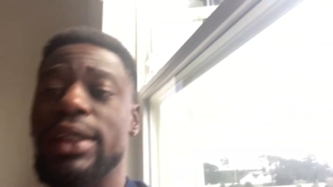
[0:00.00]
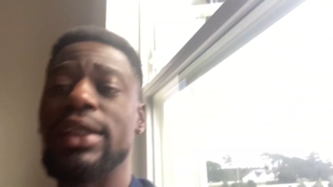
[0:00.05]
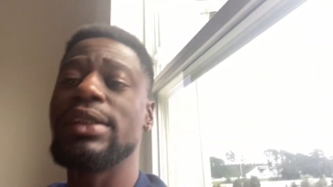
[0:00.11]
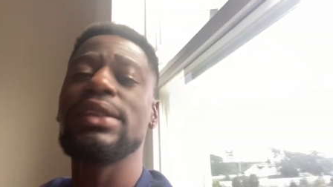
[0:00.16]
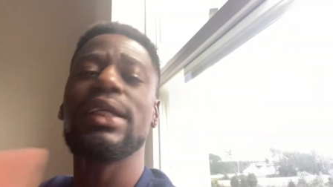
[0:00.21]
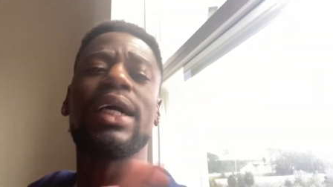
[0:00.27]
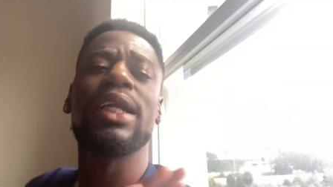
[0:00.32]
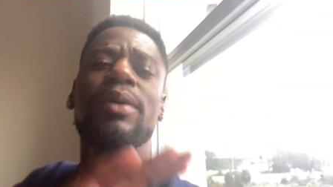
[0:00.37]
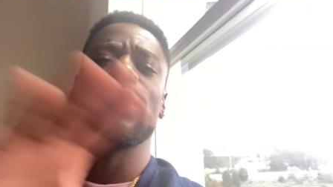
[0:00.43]
It's
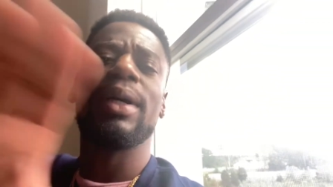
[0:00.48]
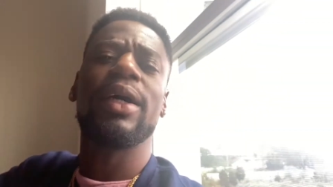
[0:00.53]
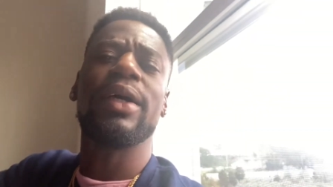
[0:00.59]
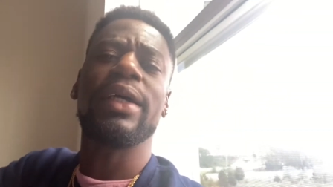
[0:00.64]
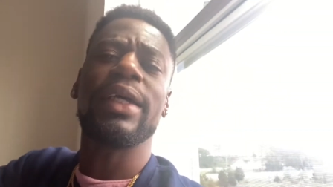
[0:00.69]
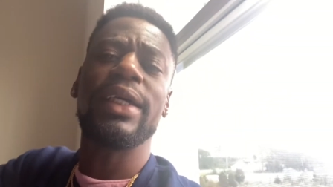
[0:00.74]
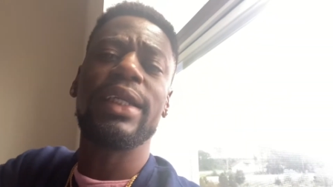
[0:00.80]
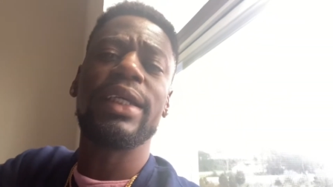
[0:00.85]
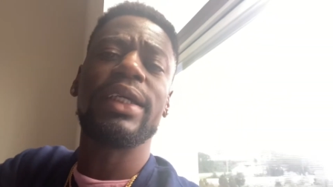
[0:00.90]
not about
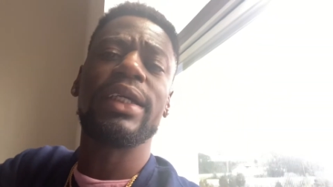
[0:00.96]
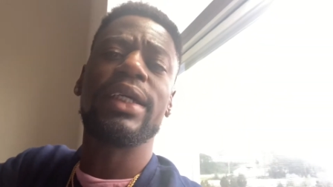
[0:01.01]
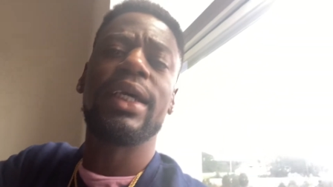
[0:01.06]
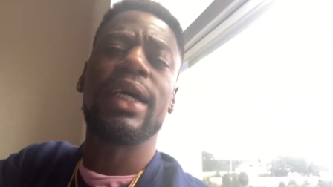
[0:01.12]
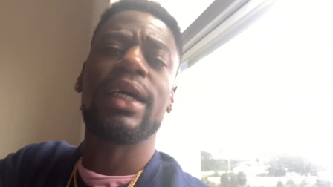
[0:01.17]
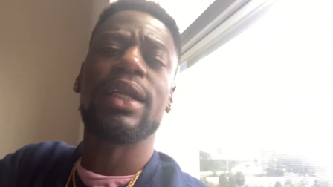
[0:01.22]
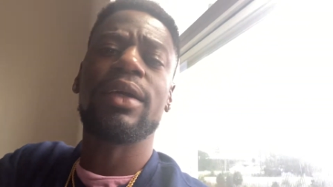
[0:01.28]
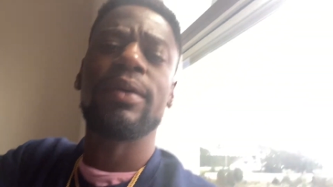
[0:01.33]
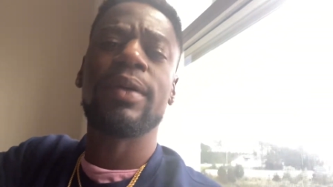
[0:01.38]
any of
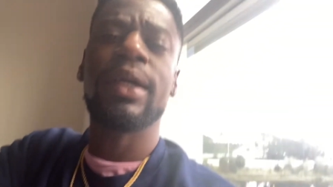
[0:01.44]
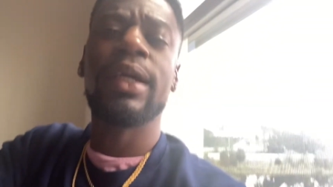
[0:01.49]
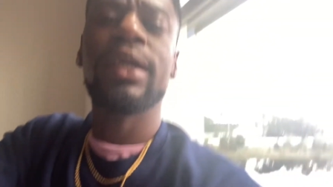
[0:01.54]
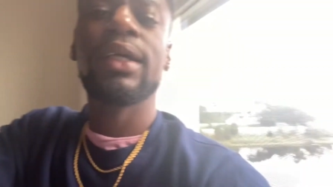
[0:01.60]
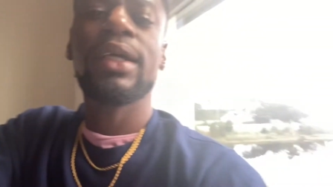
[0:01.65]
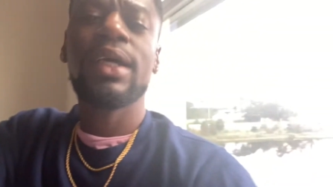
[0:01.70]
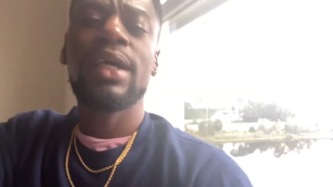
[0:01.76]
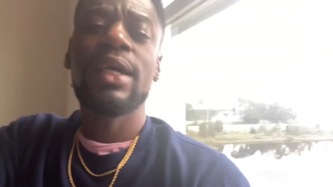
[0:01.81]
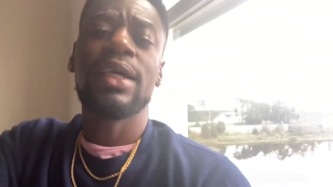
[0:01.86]
that, all right?
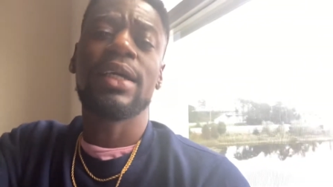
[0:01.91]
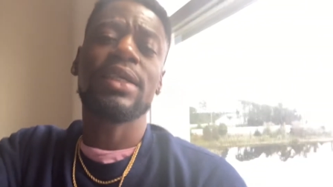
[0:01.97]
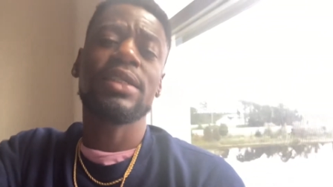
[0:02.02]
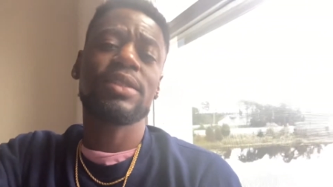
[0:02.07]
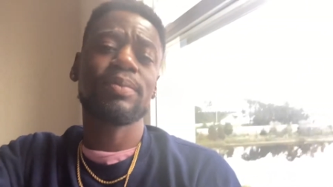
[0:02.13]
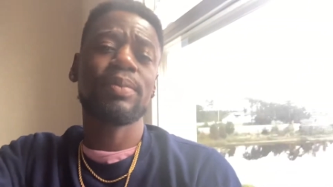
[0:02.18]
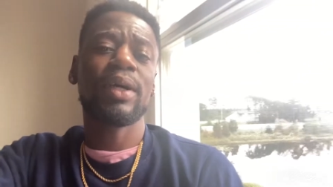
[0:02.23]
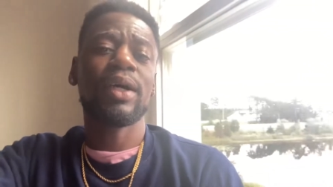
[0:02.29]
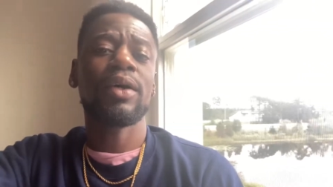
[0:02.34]
It's
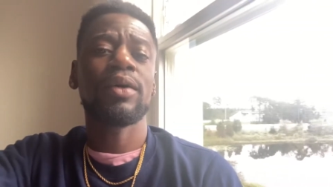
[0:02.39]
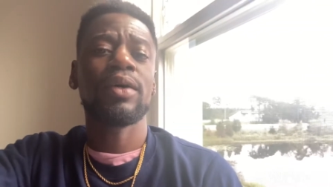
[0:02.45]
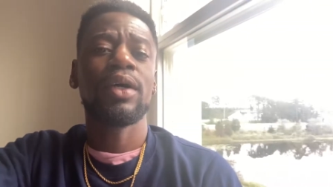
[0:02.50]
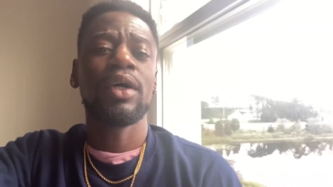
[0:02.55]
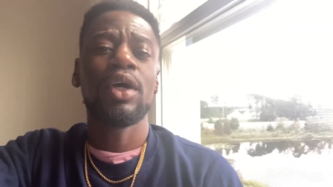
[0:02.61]
about